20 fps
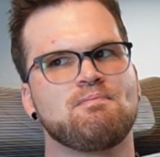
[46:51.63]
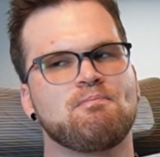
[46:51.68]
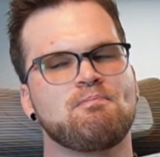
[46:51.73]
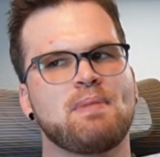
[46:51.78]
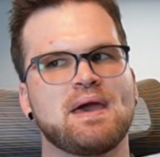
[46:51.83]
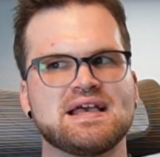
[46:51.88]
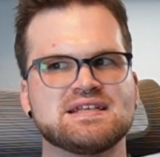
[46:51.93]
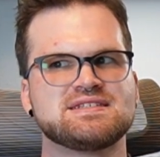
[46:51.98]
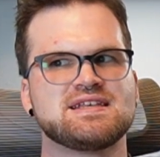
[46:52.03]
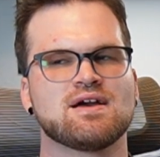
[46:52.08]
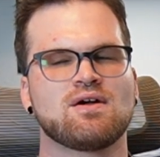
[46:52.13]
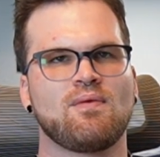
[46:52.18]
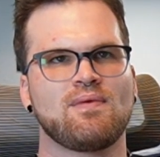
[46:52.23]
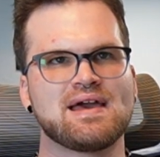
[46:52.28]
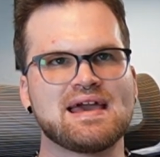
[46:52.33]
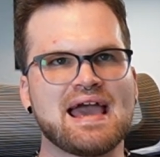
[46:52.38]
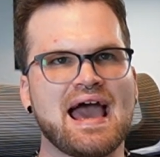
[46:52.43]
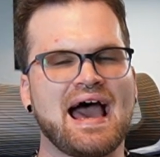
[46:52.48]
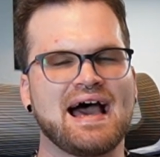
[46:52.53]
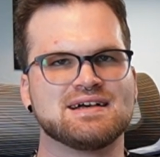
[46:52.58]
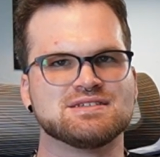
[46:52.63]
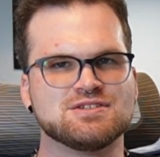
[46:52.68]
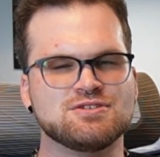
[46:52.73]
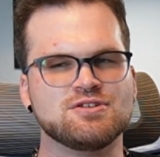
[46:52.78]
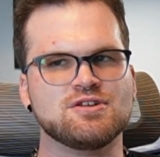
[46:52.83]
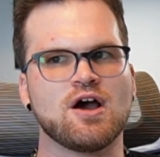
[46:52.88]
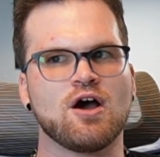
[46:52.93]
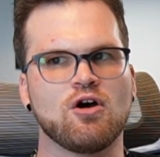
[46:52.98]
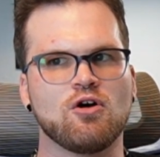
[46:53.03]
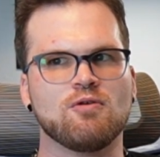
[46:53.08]
basically has
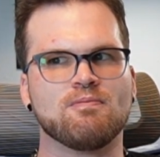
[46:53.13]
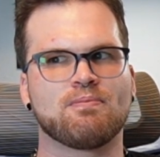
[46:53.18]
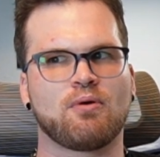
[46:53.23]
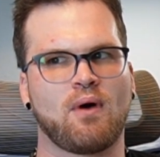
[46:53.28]
no